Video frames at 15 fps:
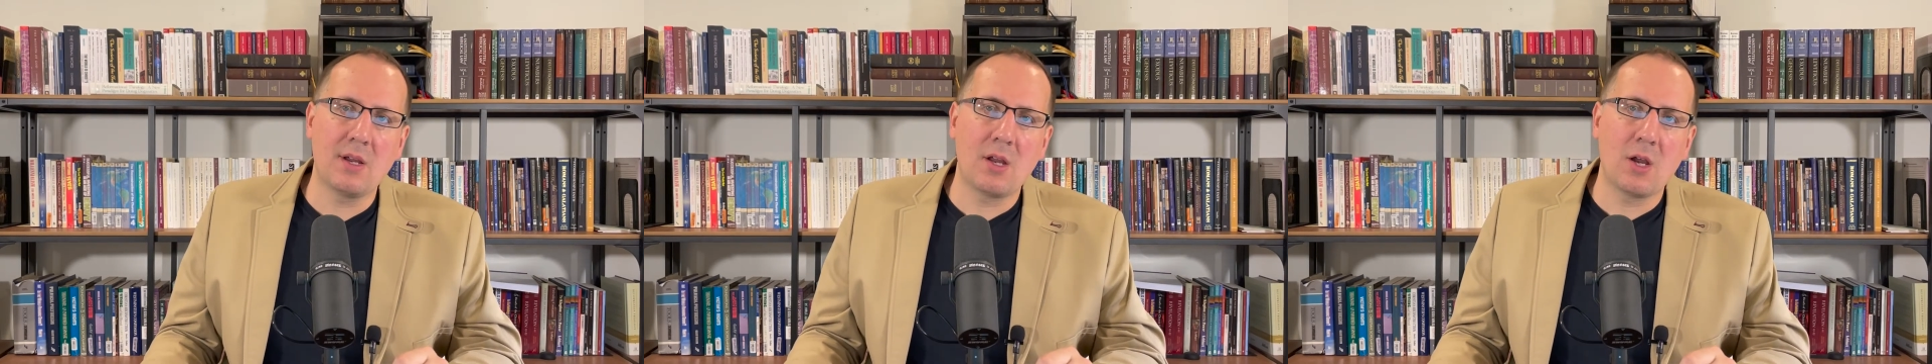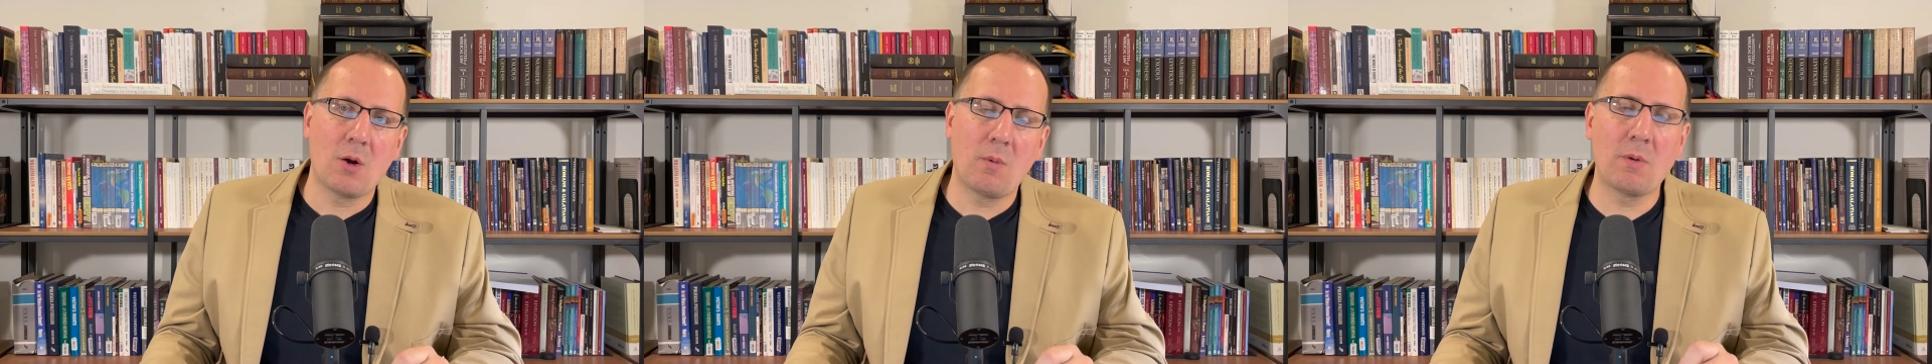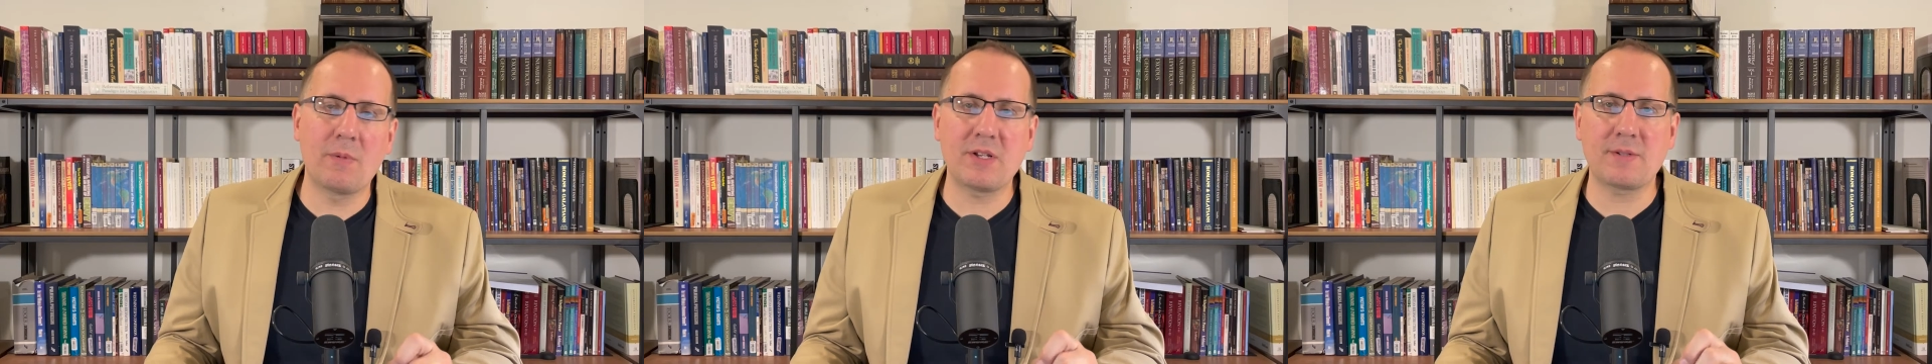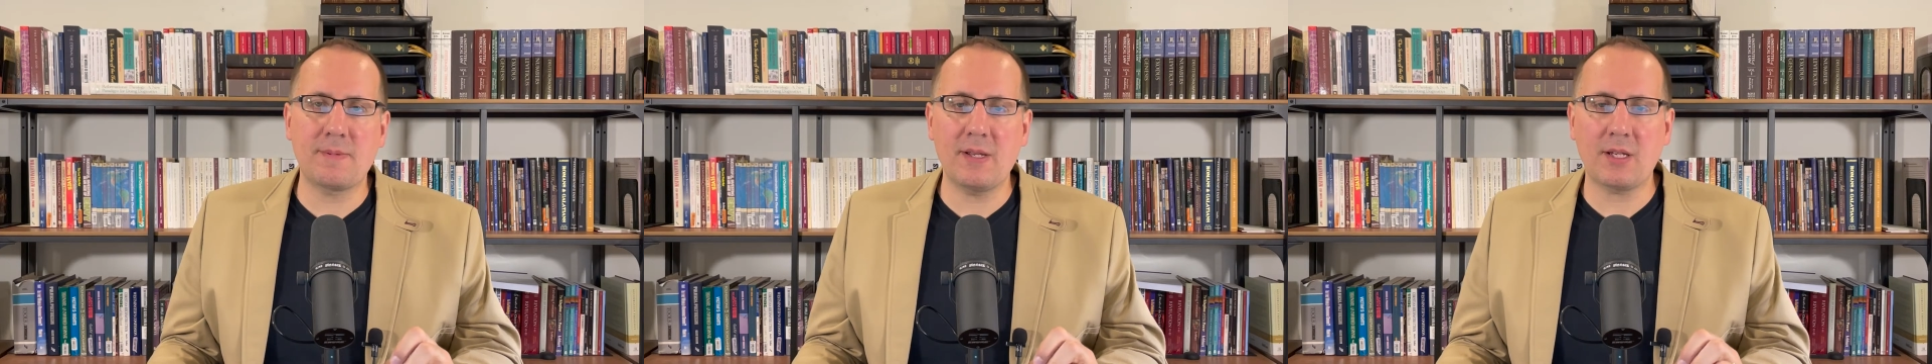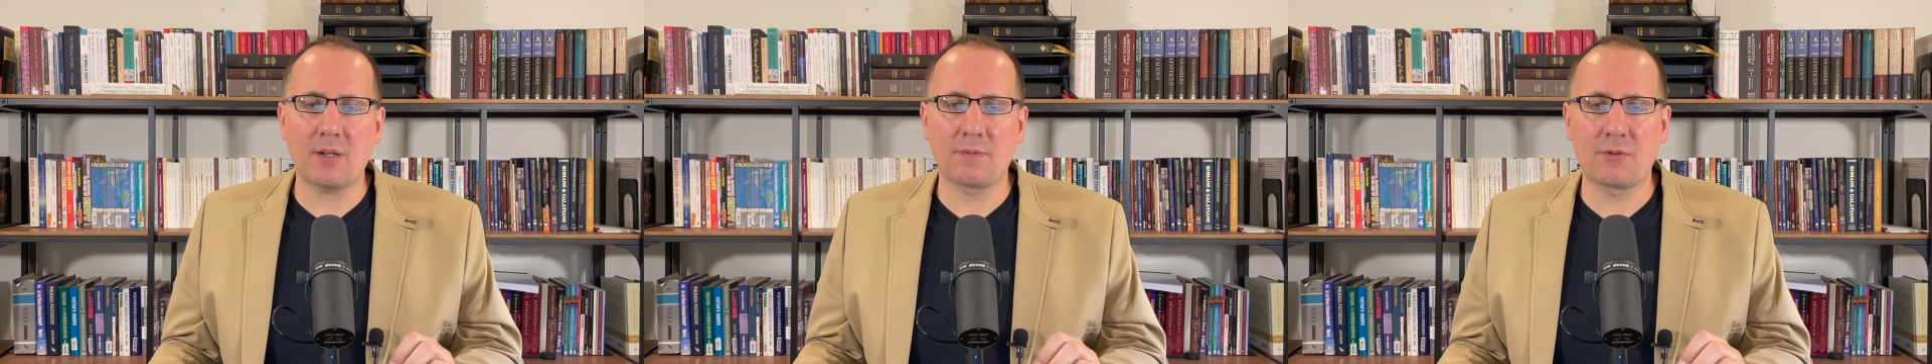When we
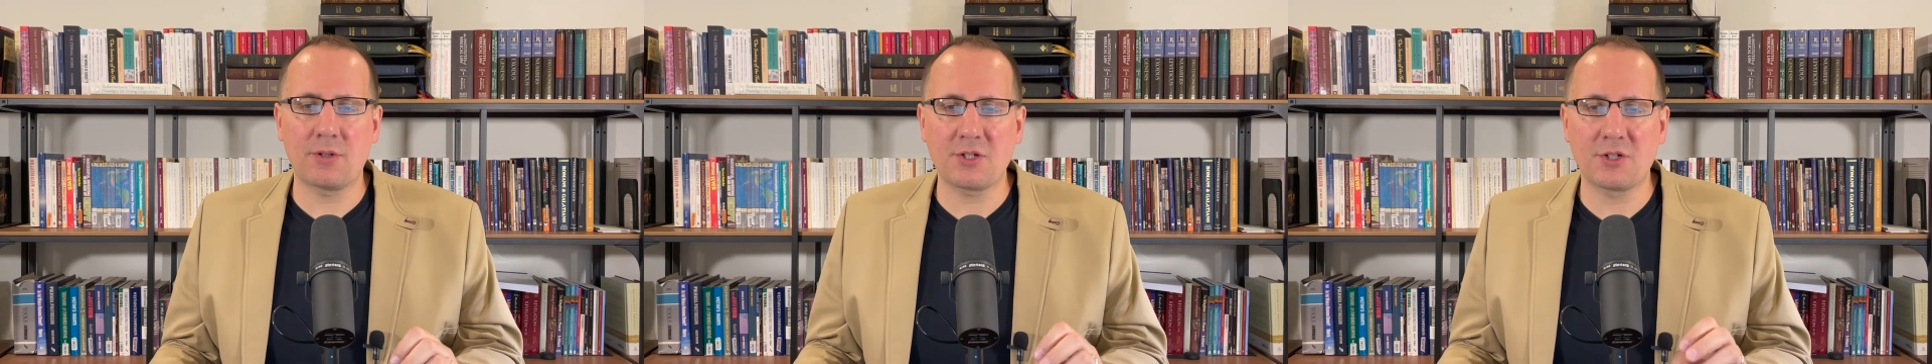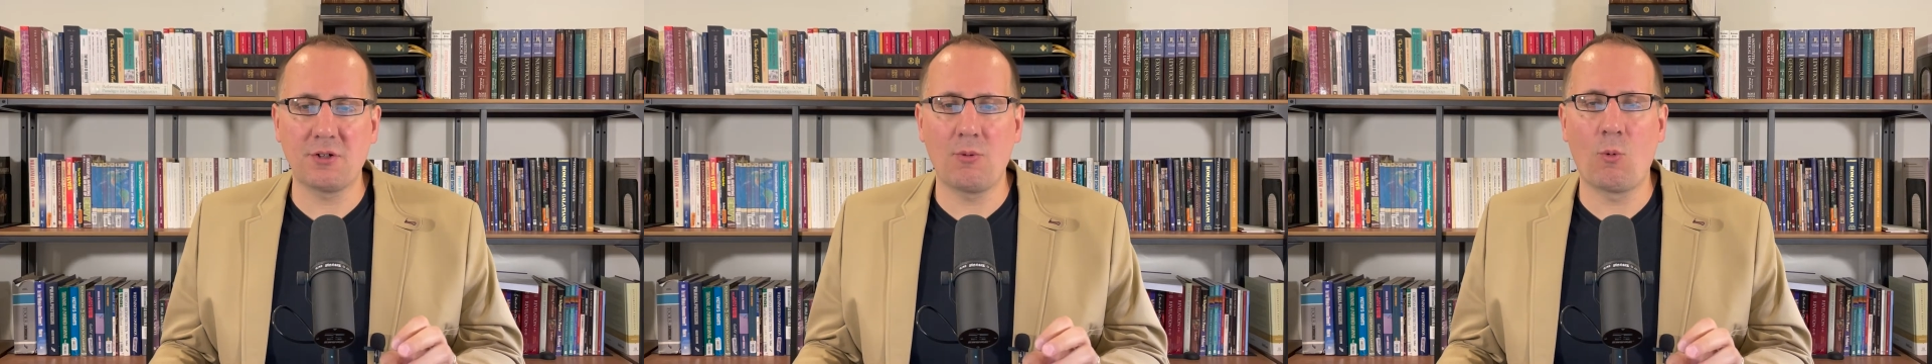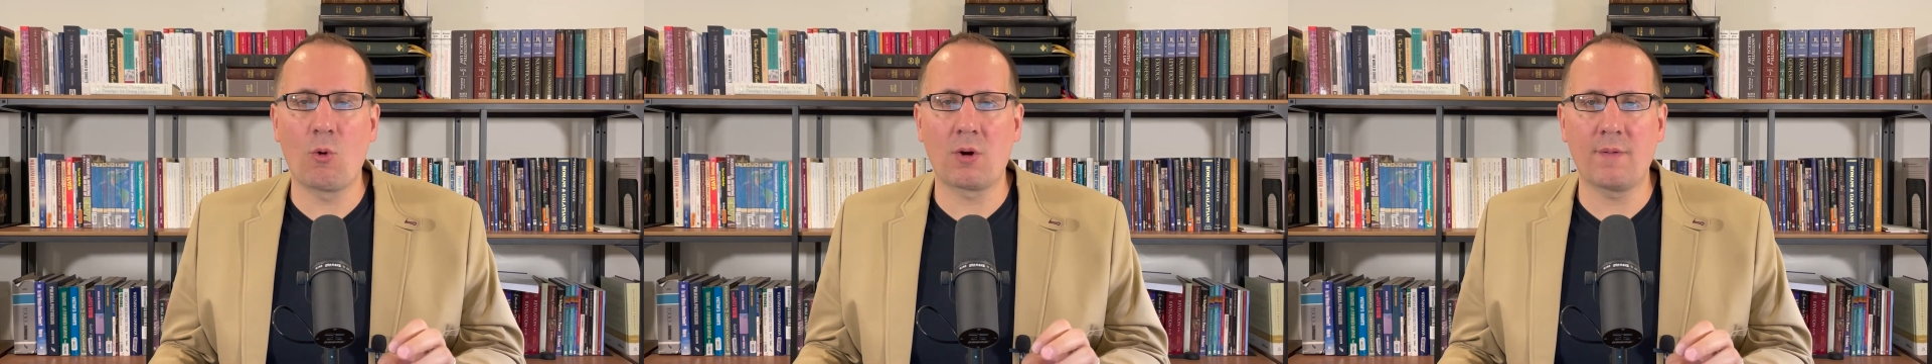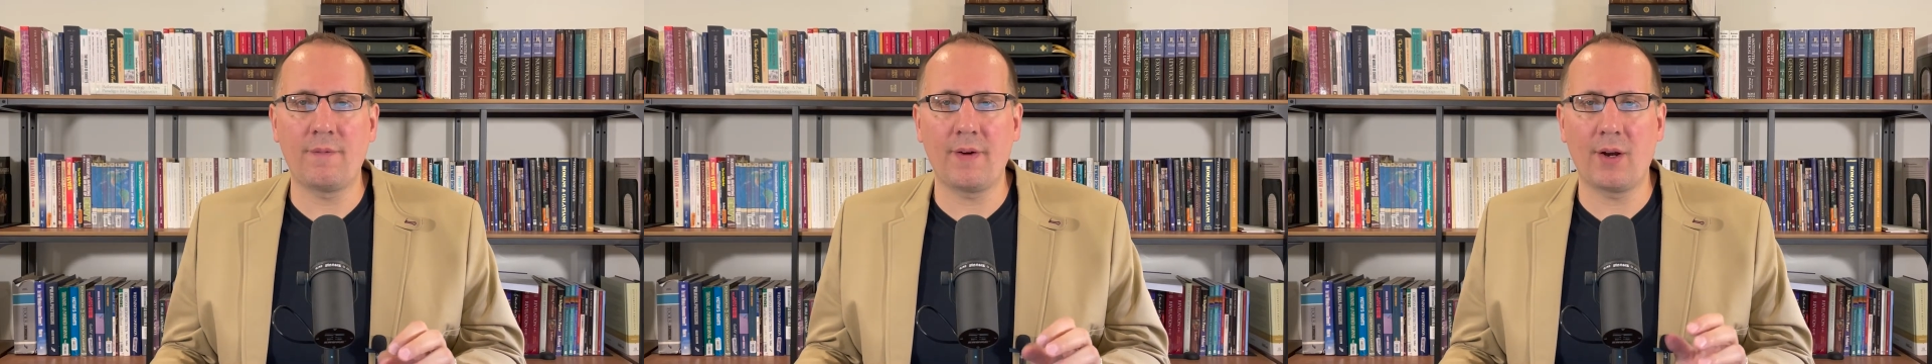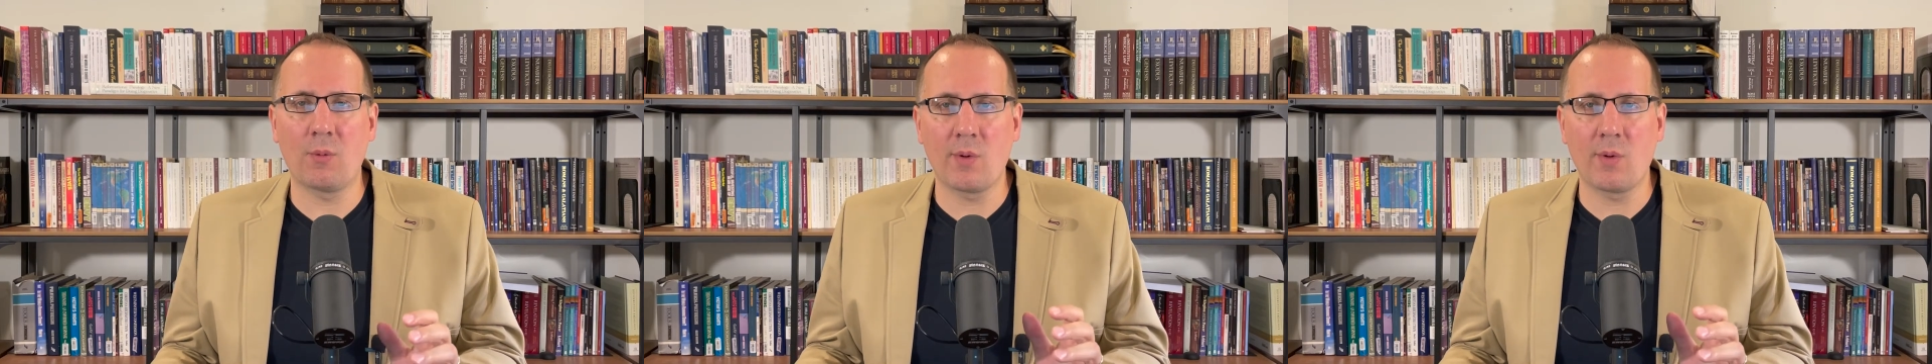speak of Christian warfare,